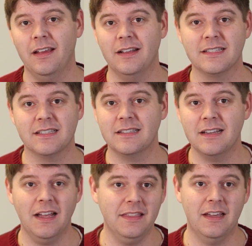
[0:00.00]
It's
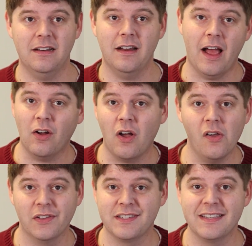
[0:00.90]
not that
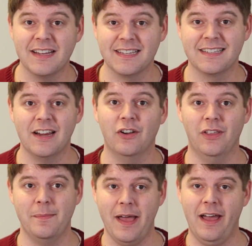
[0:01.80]
alcohol is
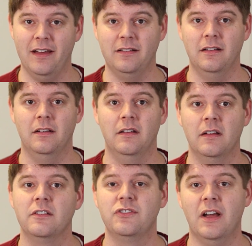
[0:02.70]
necessarily bad.
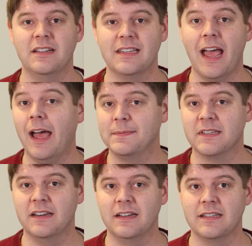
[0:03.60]
John's
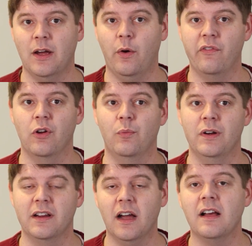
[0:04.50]
abstinence, however,
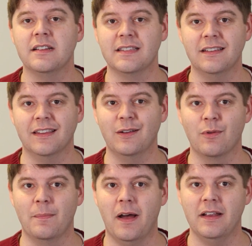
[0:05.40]
would constantly
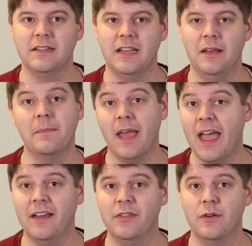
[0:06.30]
remind him
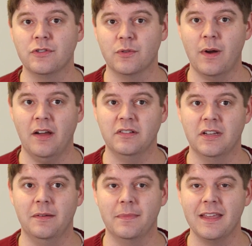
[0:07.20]
and those around
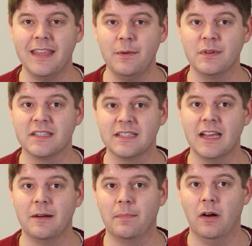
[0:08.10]
him that he was
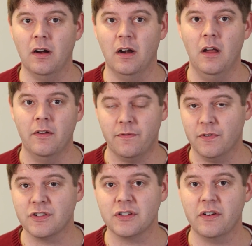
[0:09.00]
set apart
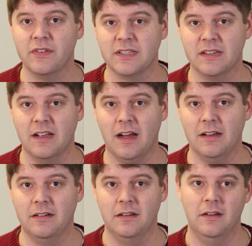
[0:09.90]
for service to
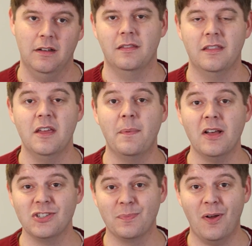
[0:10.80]
God. The
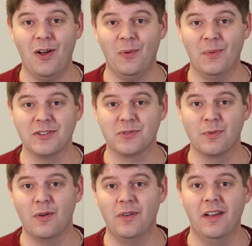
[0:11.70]
Apostle Paul once
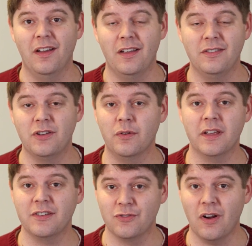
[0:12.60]
wrote, "Don't
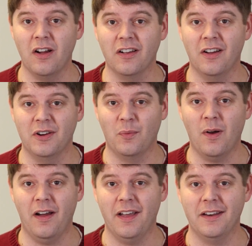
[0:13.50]
get drunk on
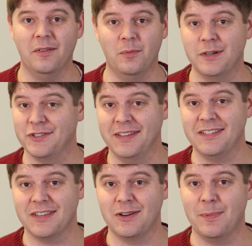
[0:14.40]
wine, which
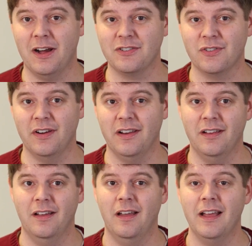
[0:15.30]
leads to debauchery.
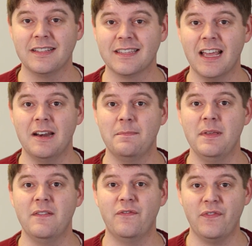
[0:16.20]
Instead,
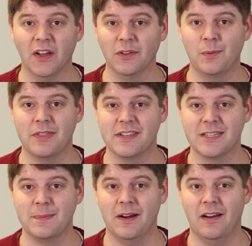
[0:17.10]
be filled with the
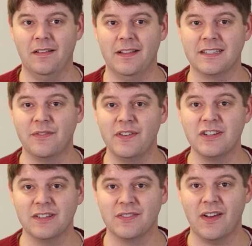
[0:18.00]
Spirit." That's
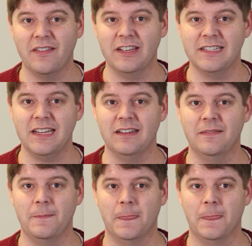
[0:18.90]
Ephesians 5:18.